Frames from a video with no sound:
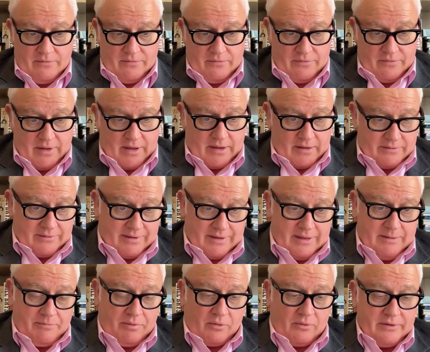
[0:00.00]
The
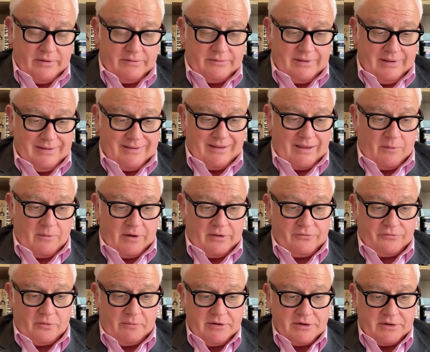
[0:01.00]
key points, key takeaways
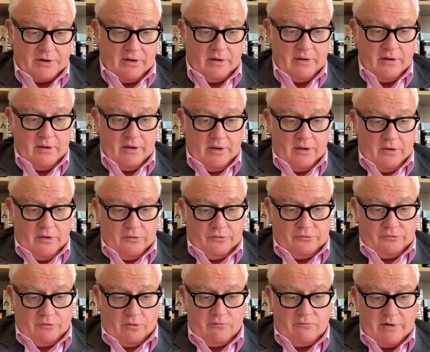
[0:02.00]
from it are
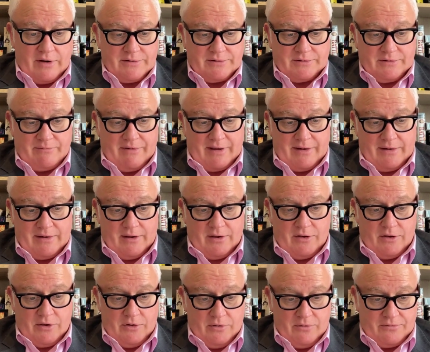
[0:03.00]
strong rental demand in
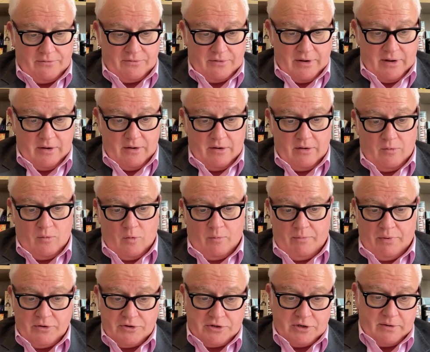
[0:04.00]
Q3 will
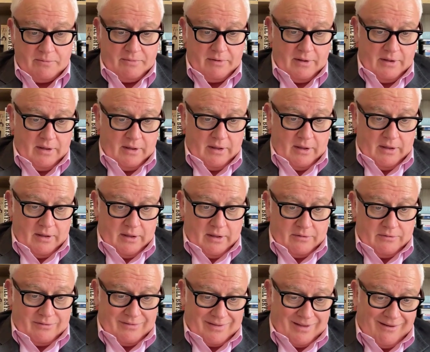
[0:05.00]
push up
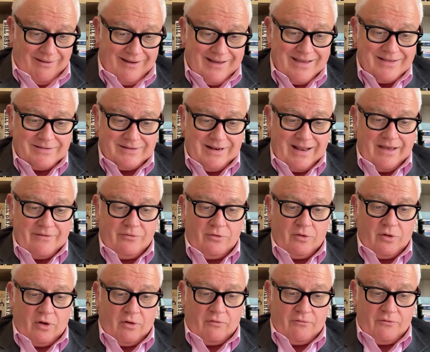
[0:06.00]
to the highest level
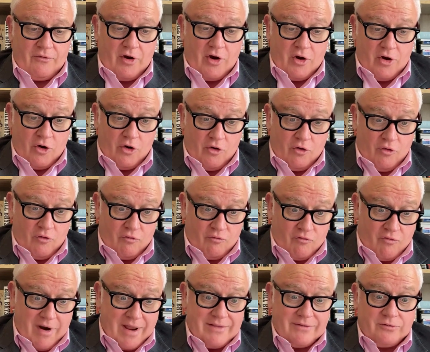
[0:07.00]
of
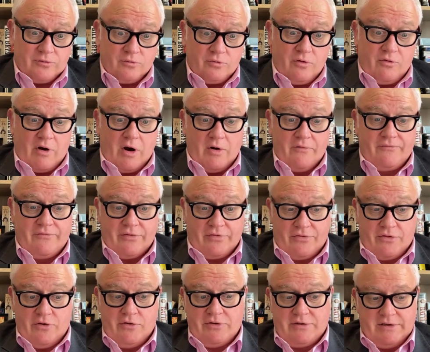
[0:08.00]
rental growth for
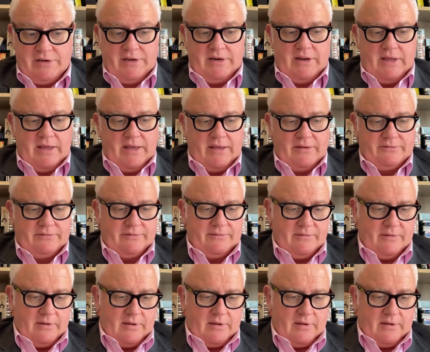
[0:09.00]
13 years.